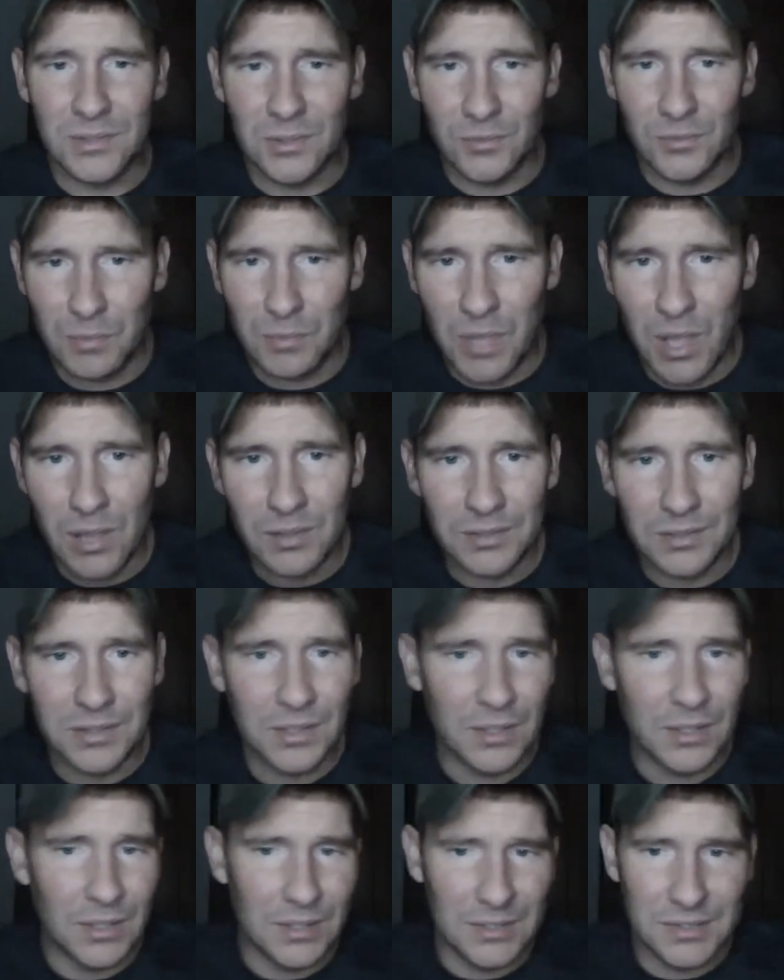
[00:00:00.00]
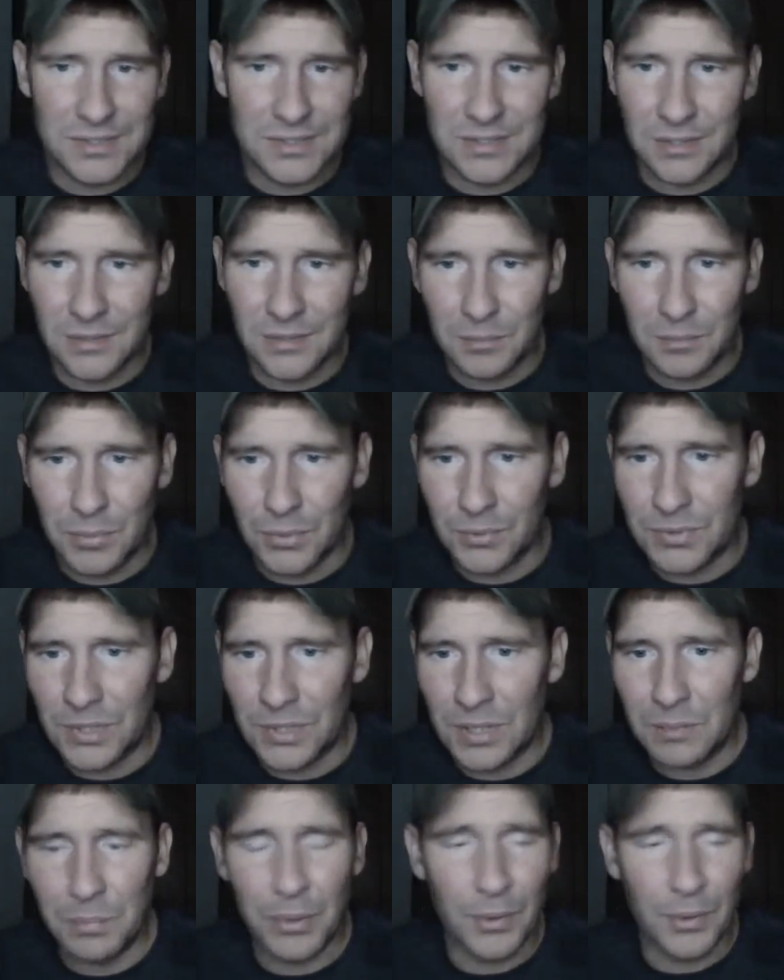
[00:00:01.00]
from holidays to
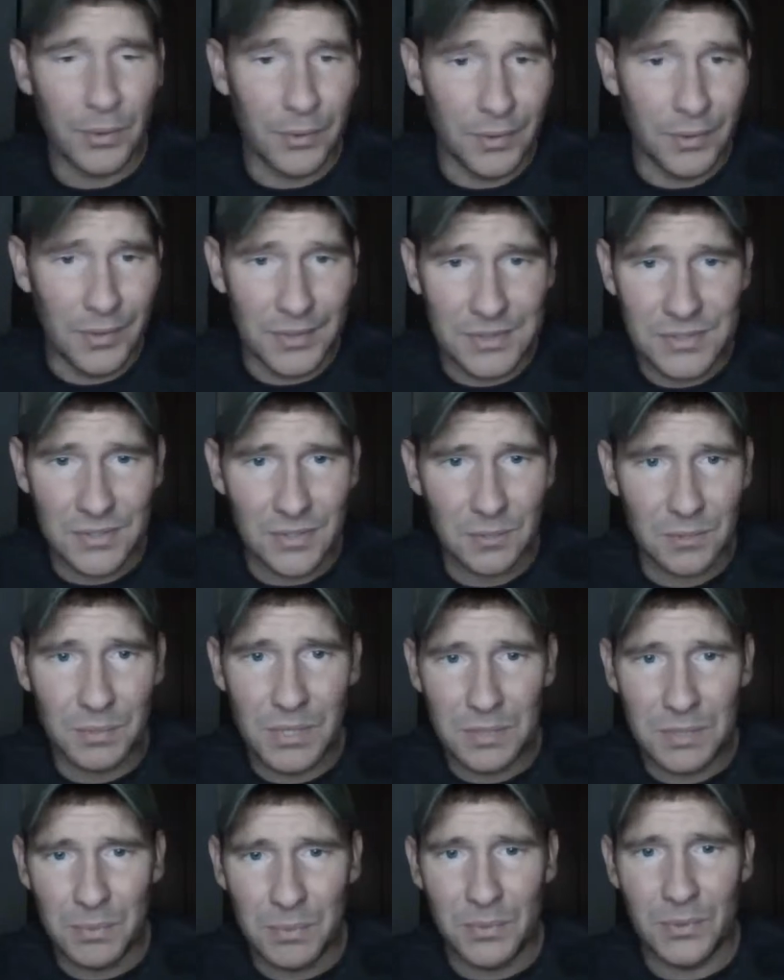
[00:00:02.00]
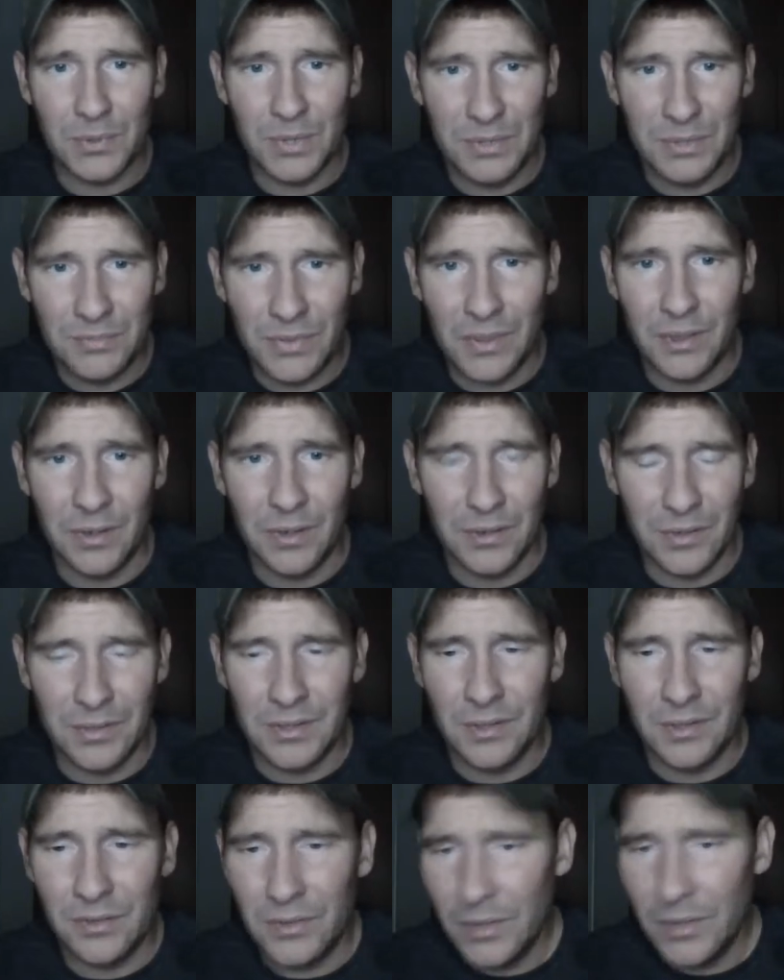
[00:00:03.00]
birthday parties. People live
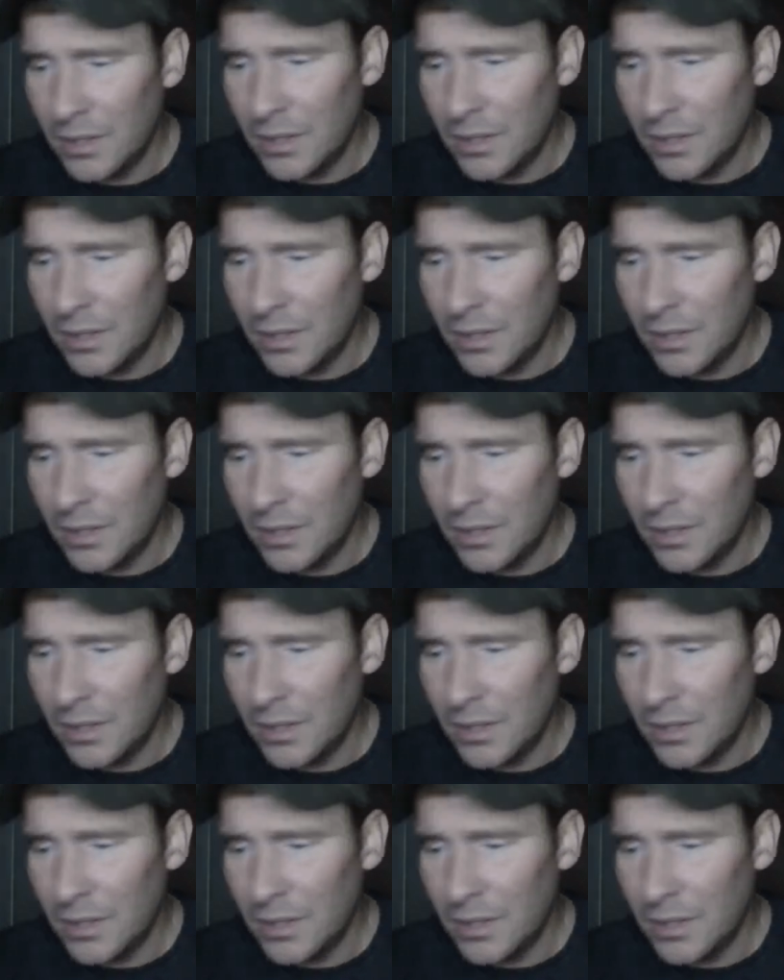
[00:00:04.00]
there.